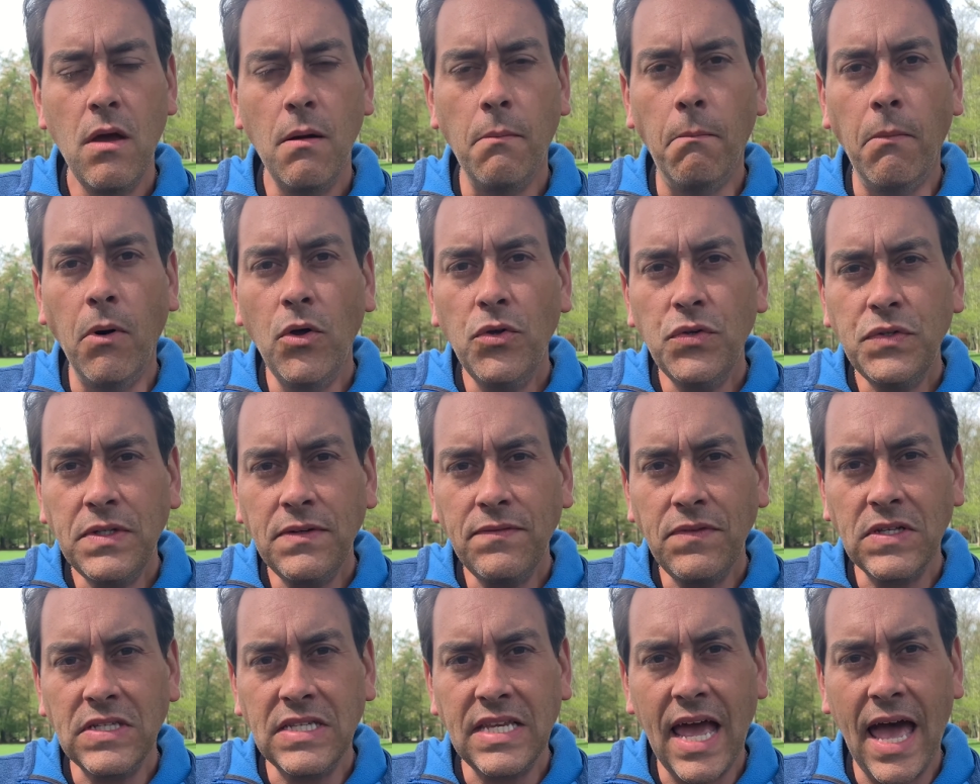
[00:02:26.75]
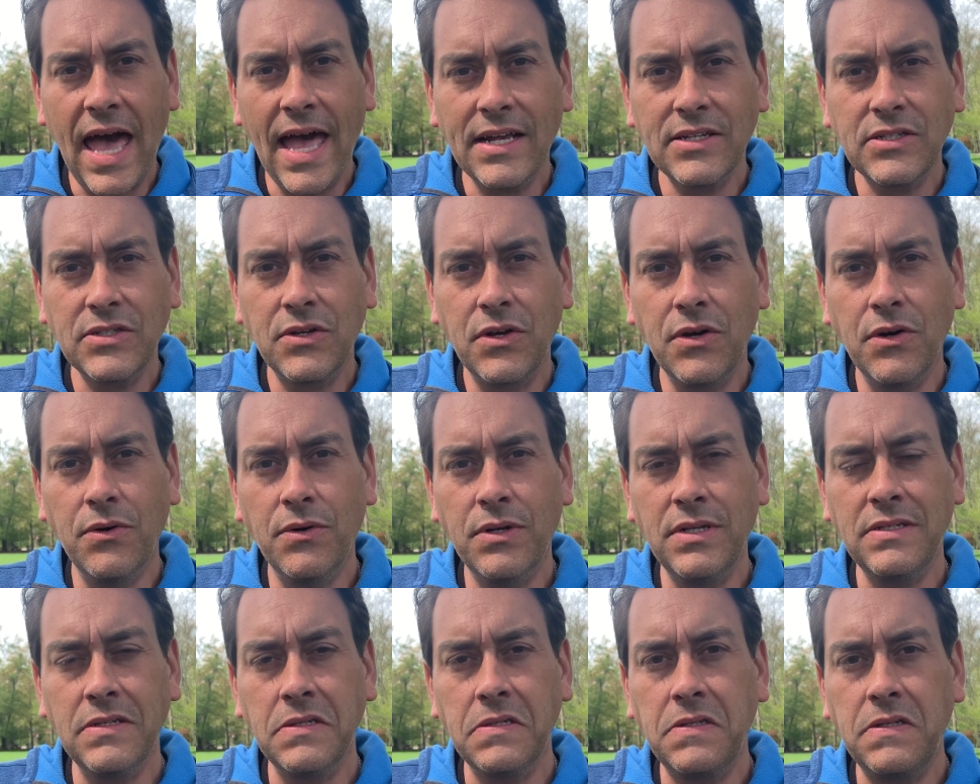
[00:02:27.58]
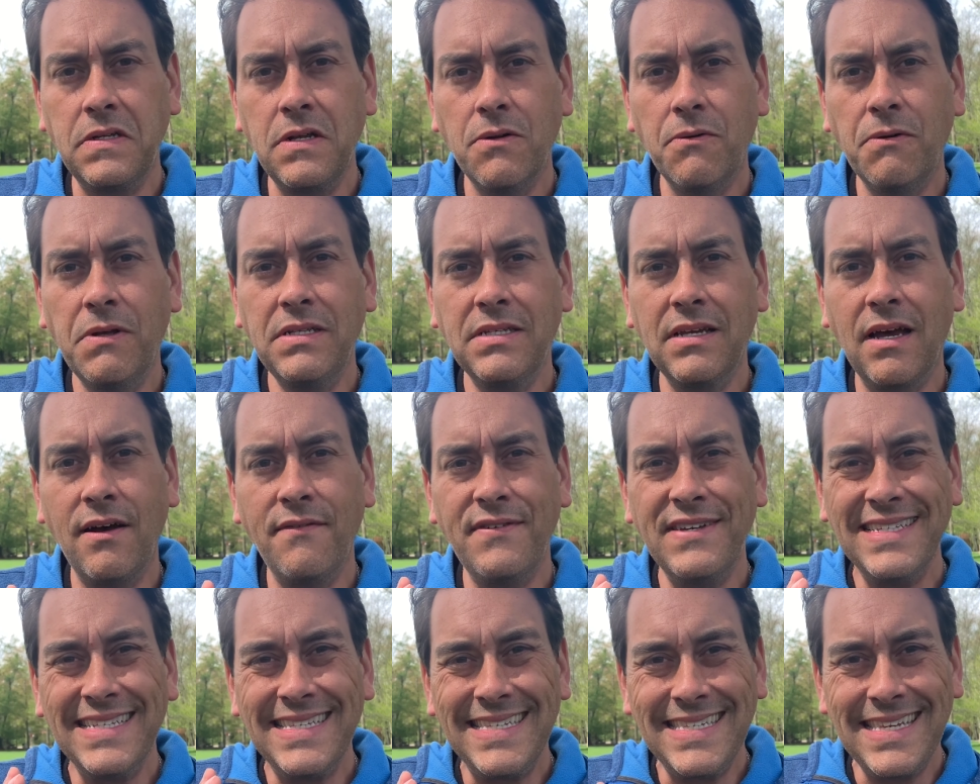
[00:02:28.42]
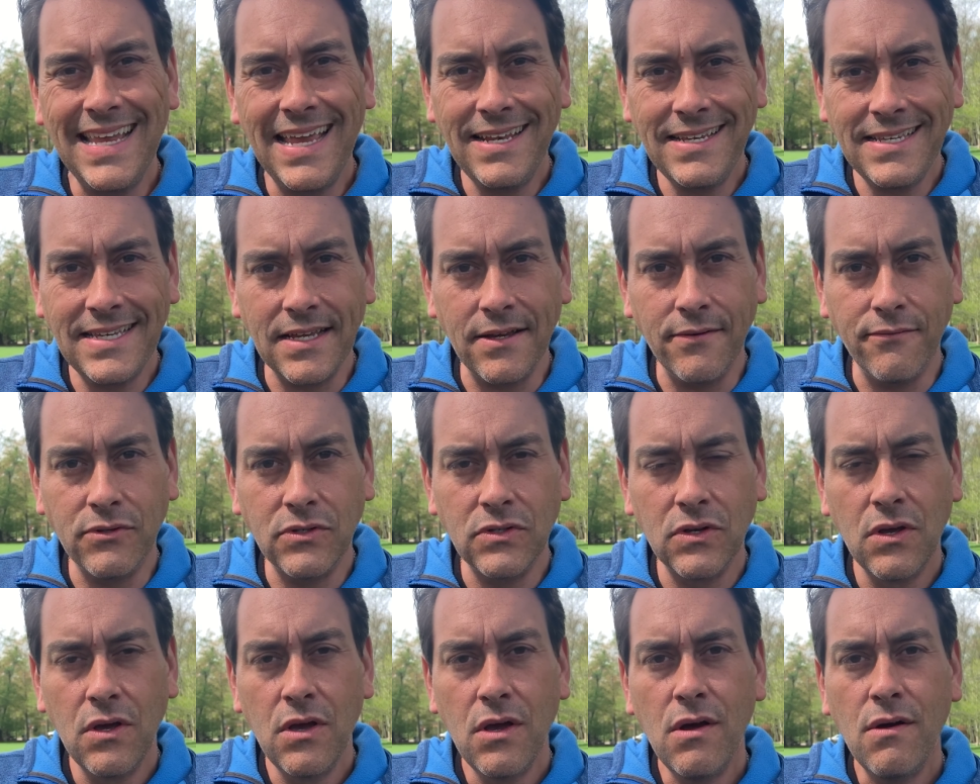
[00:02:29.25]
Most of the tax code is a series of incentives